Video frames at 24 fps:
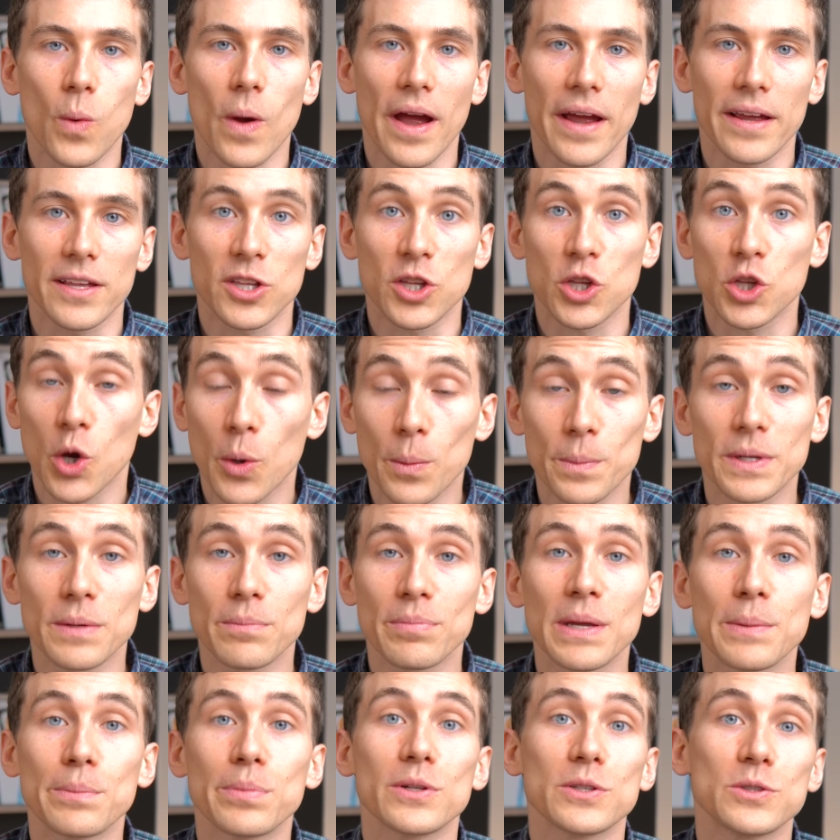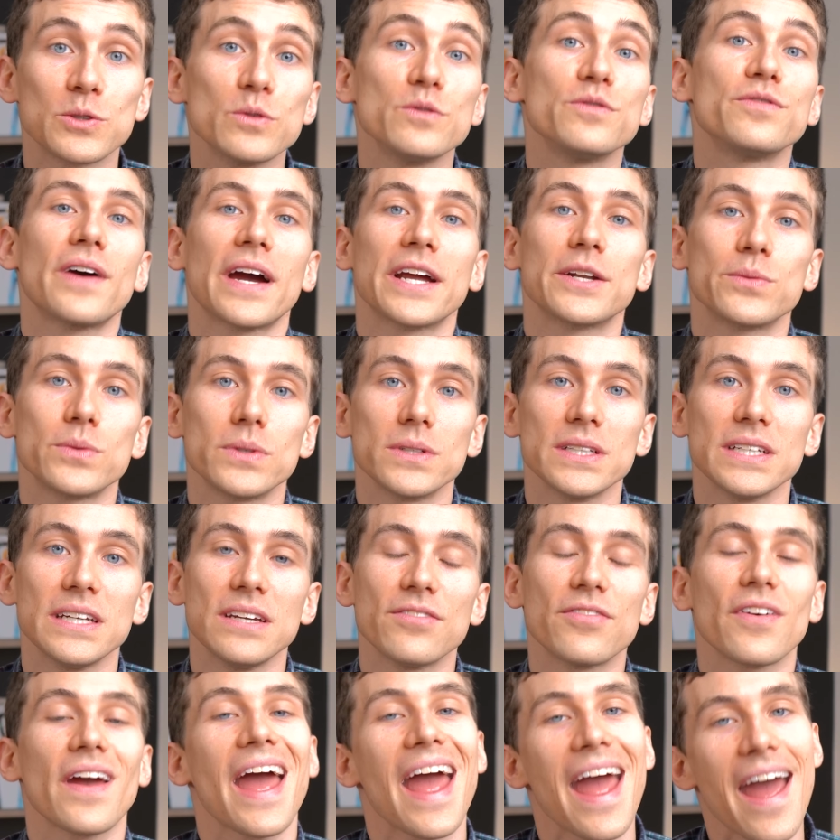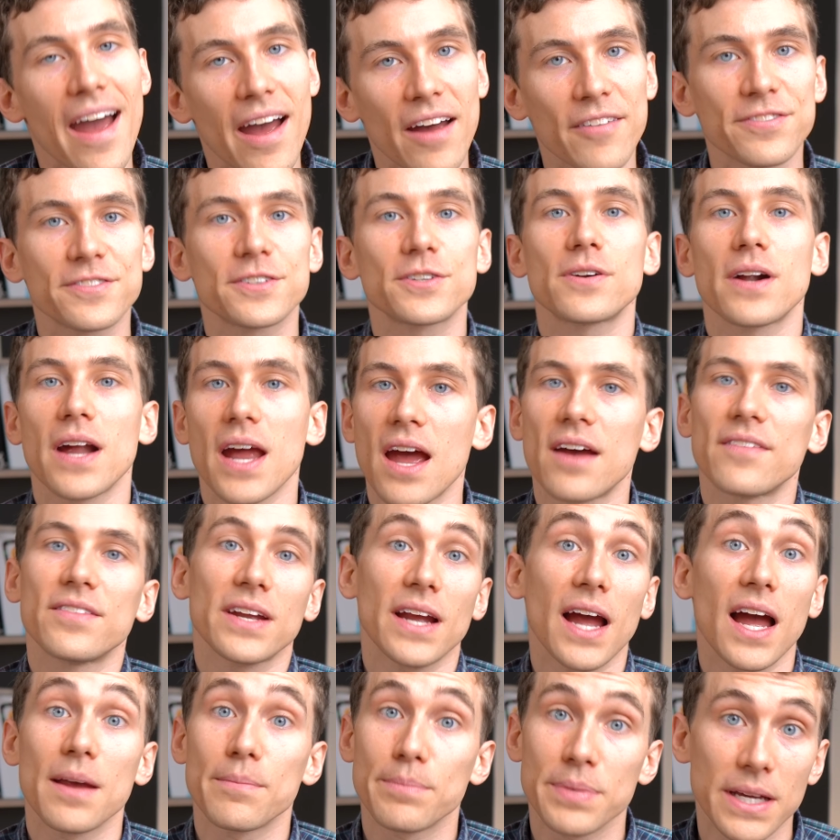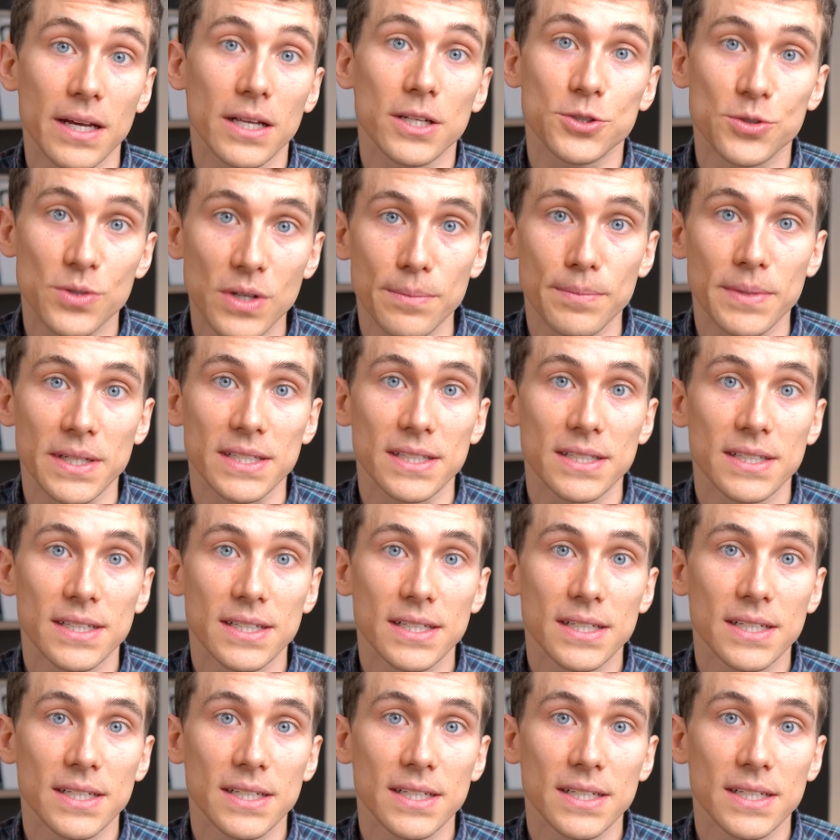why so many people do find relief after having IPL treatment.